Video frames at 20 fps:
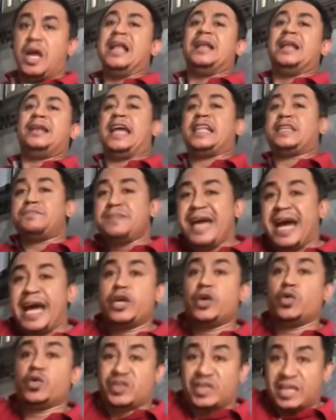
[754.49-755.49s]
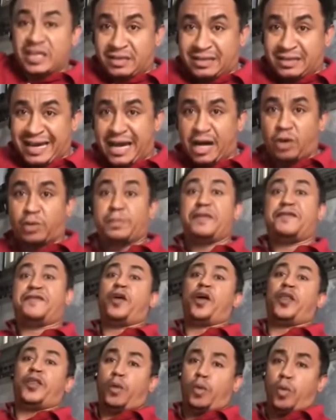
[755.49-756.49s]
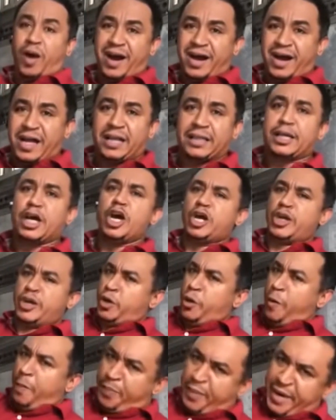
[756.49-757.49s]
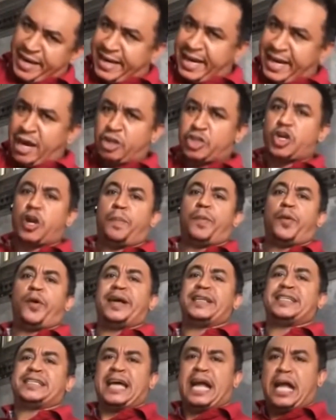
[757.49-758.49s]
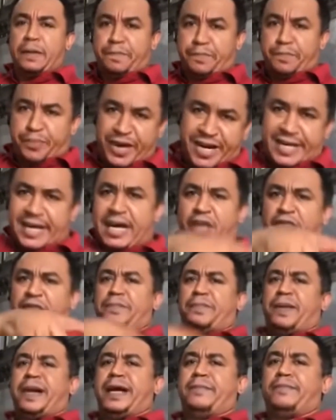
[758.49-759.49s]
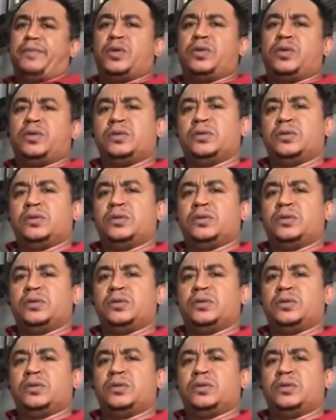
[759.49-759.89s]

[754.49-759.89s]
Let me and you sit down before the world. You bring out your points, and I'll bring out the Bible.